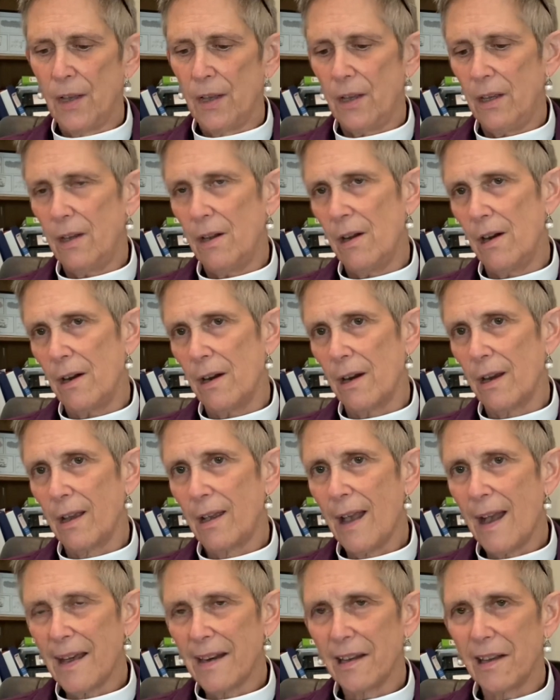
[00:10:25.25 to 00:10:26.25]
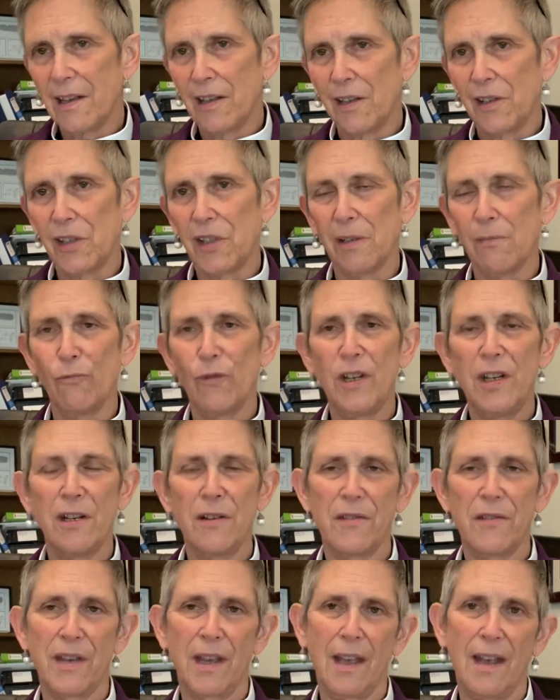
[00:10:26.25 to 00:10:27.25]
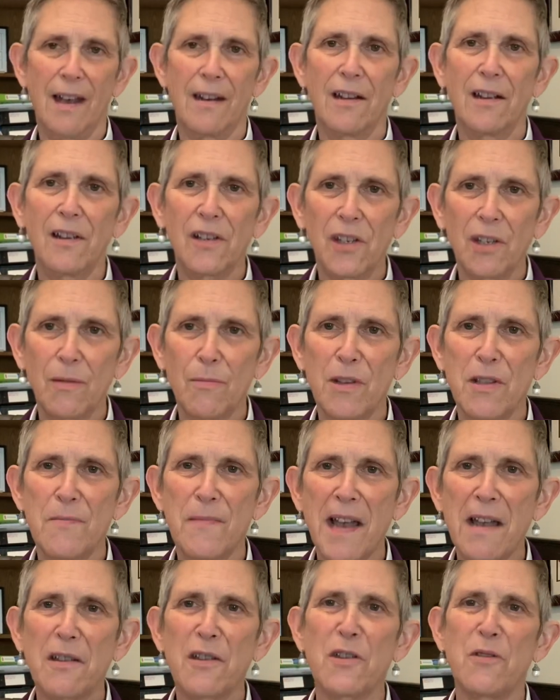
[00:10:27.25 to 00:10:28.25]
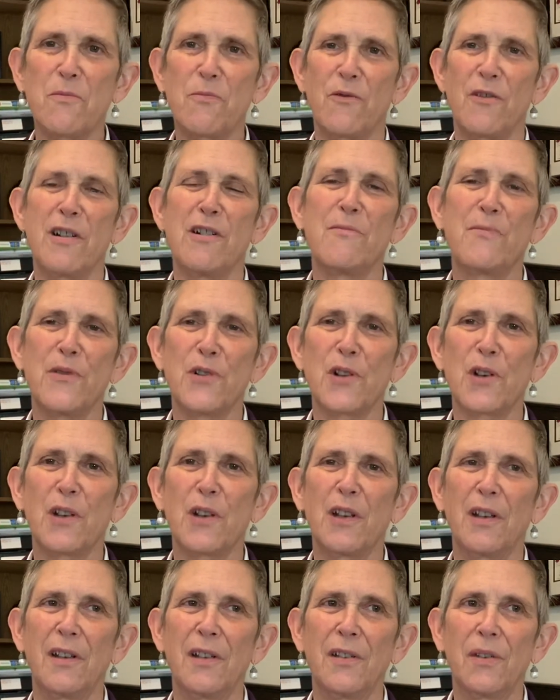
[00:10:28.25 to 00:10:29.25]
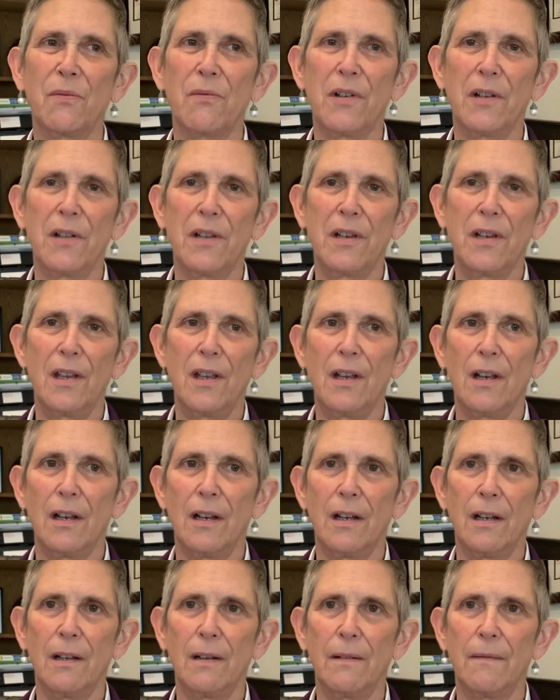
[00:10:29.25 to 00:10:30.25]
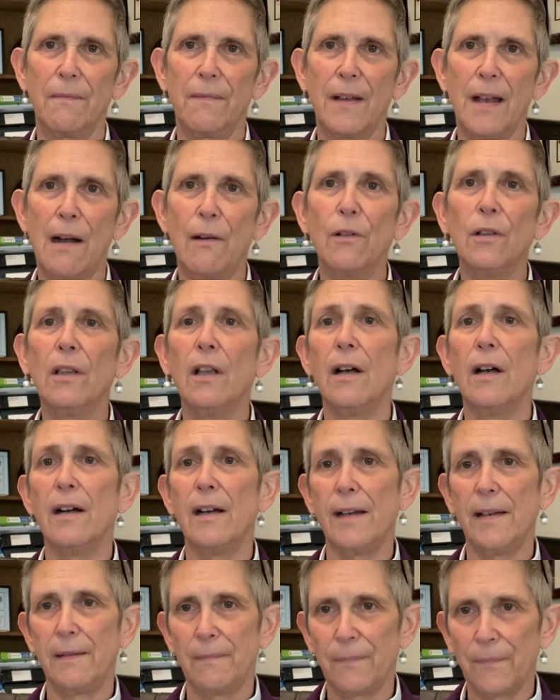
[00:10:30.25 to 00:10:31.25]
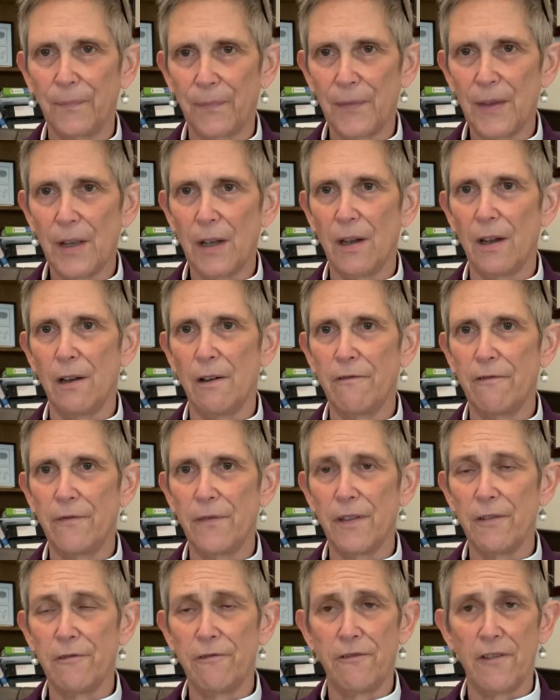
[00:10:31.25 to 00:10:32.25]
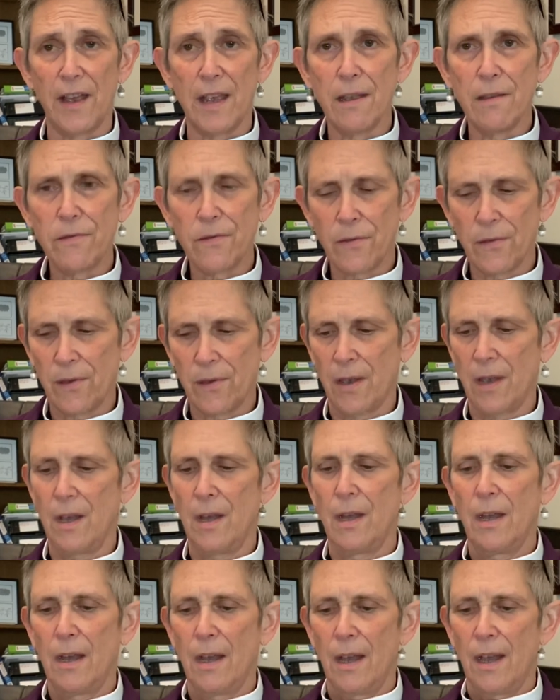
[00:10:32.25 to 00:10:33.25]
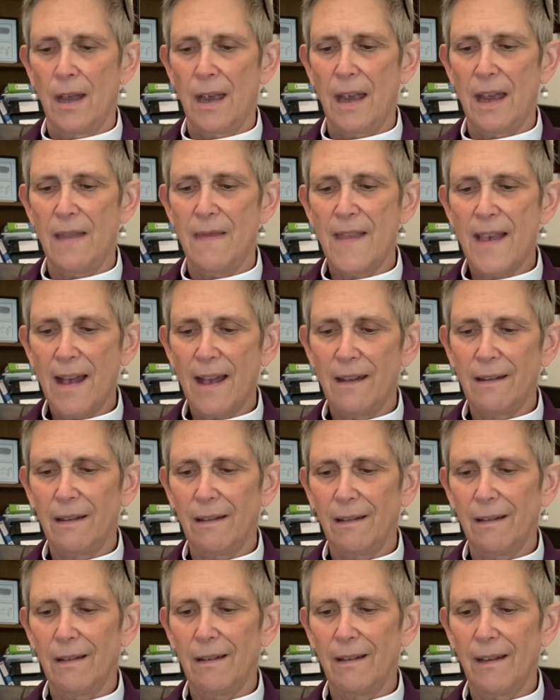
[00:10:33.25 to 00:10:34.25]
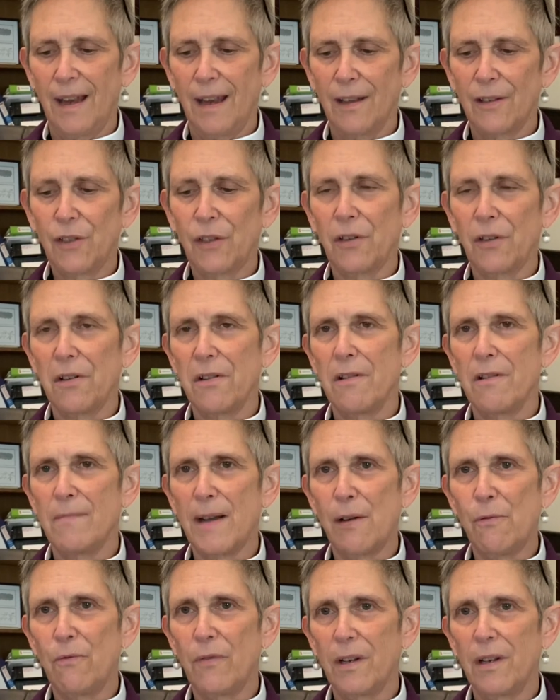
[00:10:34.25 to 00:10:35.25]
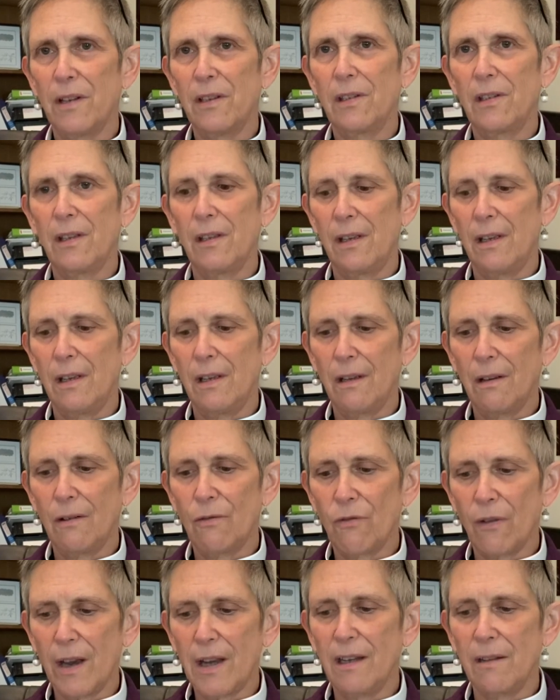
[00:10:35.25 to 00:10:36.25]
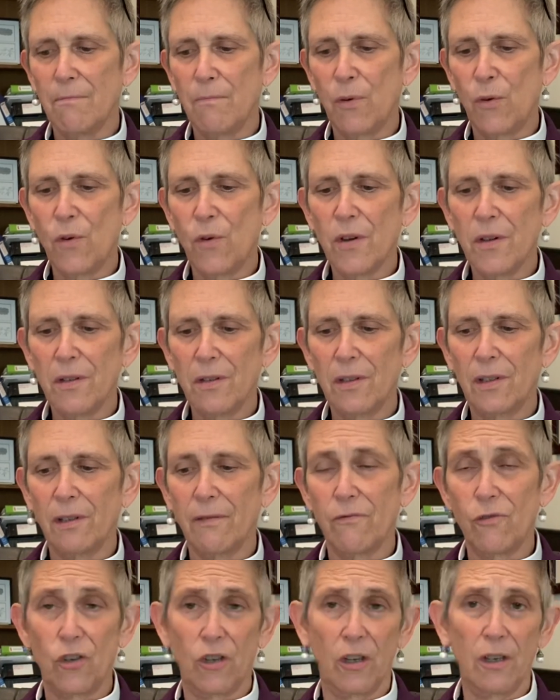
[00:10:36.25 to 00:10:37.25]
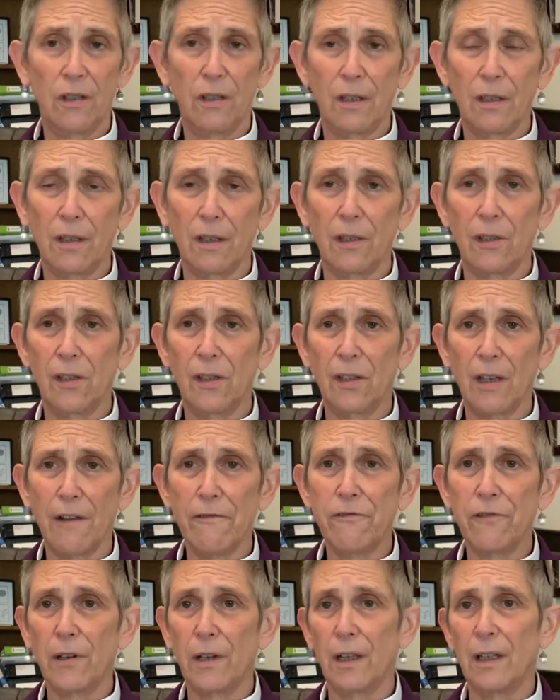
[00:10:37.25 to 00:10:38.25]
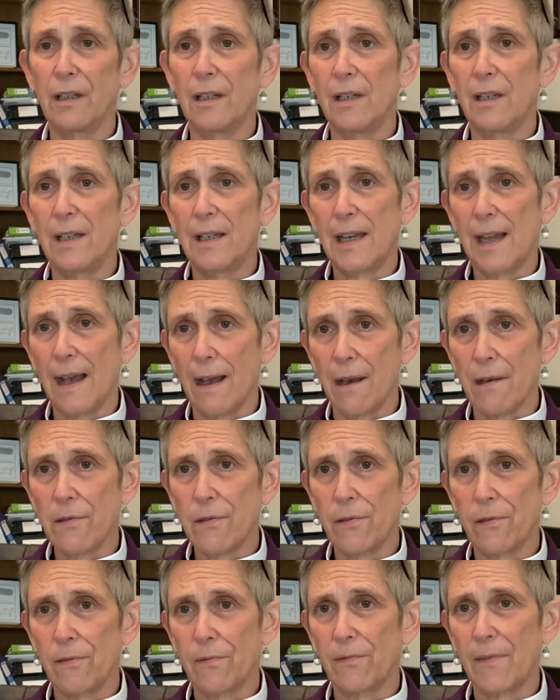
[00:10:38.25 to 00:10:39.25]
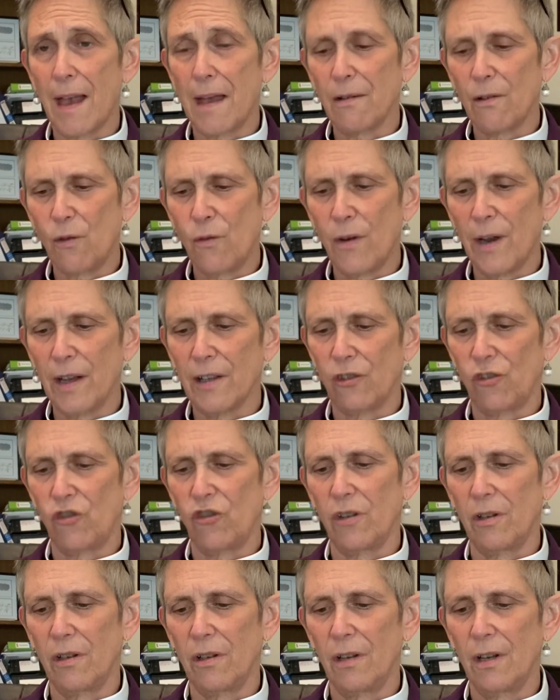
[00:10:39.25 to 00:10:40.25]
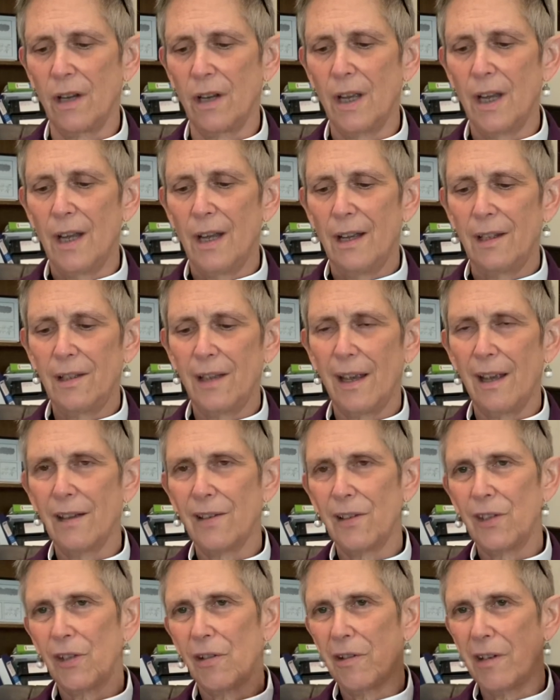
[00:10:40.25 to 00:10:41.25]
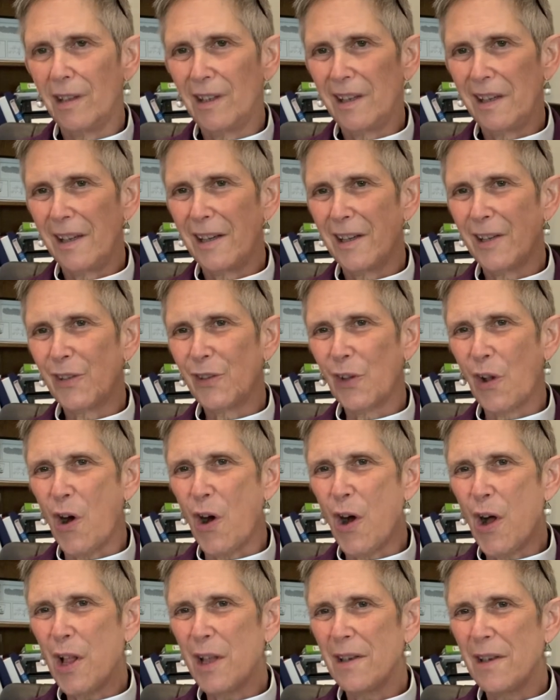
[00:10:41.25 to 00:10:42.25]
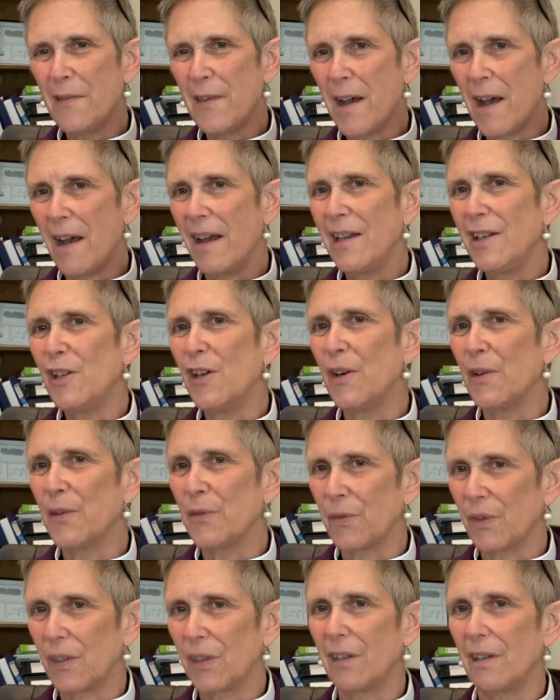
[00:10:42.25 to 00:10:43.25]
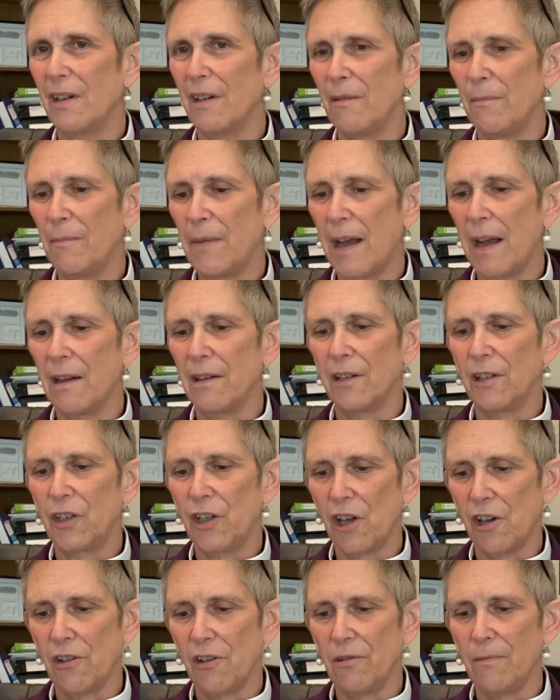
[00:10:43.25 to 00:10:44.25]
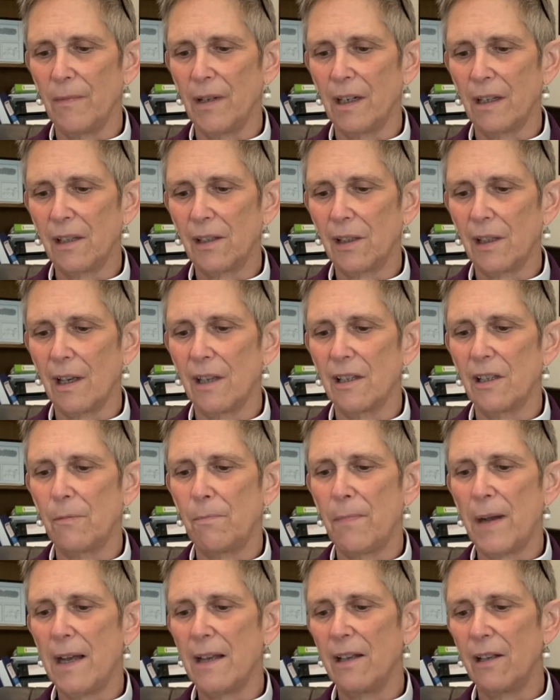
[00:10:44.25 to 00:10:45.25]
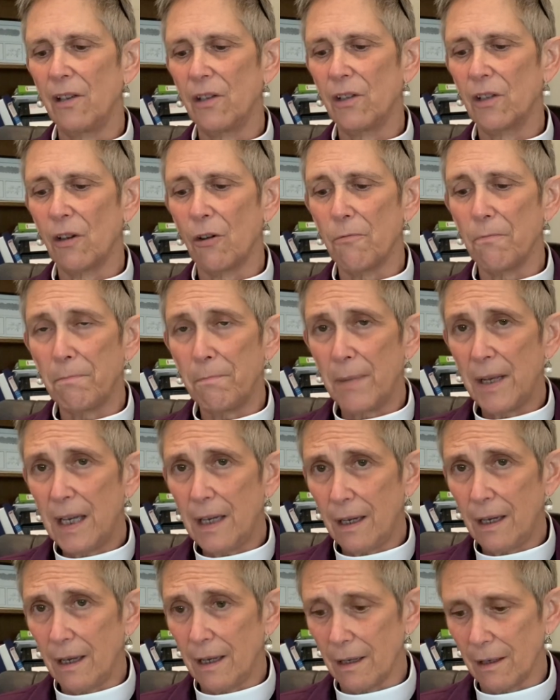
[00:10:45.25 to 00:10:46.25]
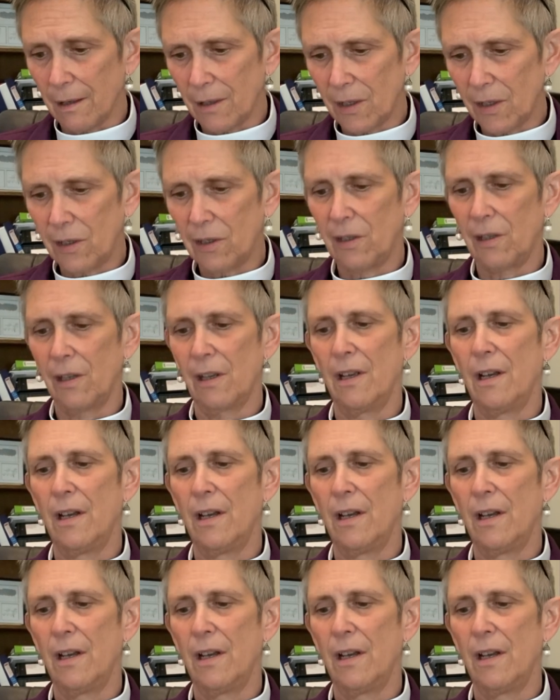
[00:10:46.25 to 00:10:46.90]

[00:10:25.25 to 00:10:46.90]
In our catechism, we know the catechism in the back of the prayer book is really an outline of the faith, and that answer about what is the great importance of Jesus's suffering and death, that question is answered, and it hits all of the high notes about atonement. It says, by his obedience,